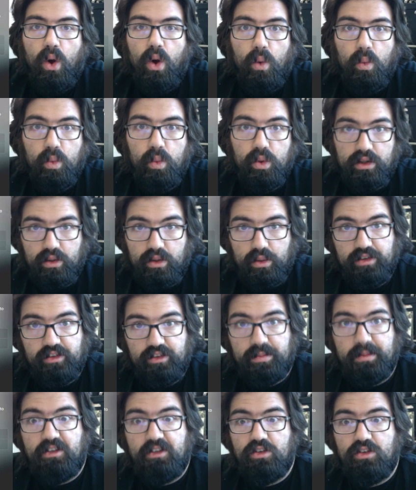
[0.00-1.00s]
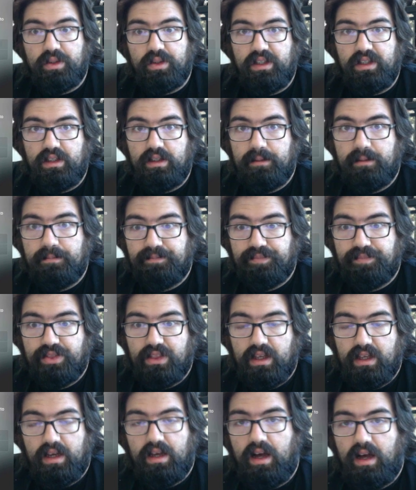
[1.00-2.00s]
We're going to be doing
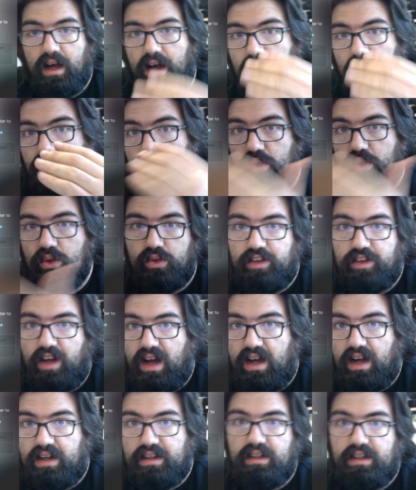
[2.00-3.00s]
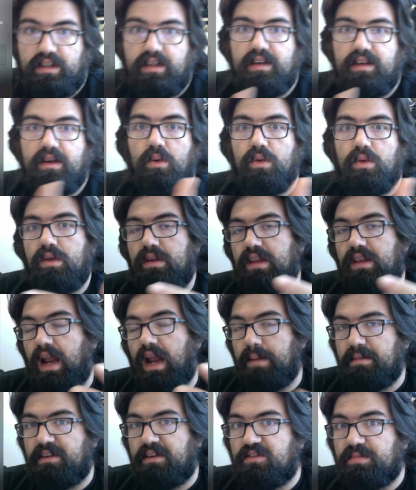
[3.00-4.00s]
a Google Doc that
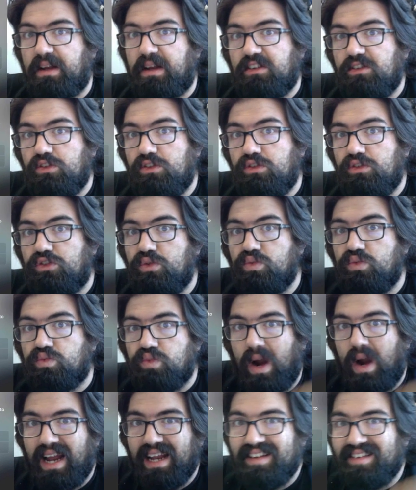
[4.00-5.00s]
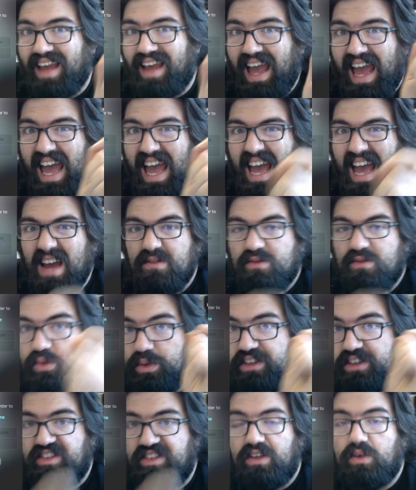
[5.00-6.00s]
I'm expecting you to write every
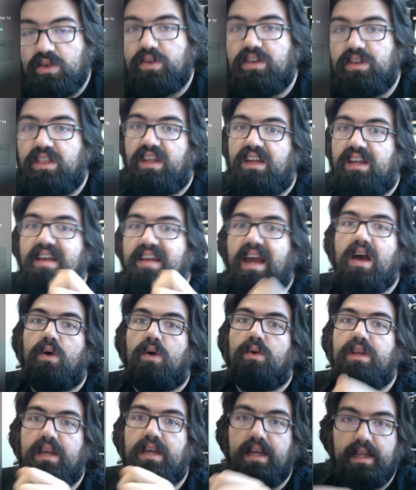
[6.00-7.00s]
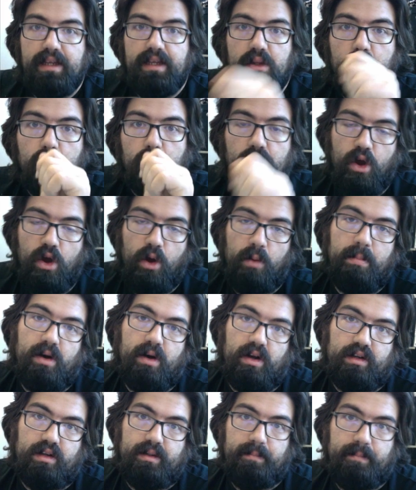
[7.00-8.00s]
single thing down in your
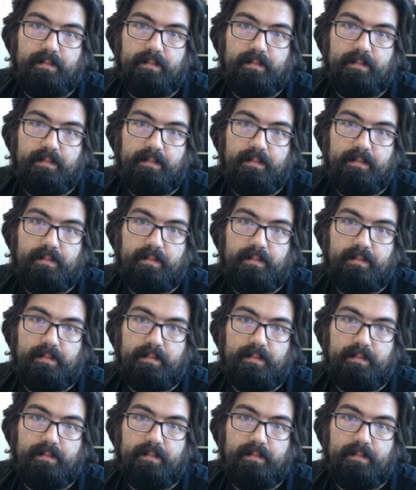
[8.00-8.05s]
notebook.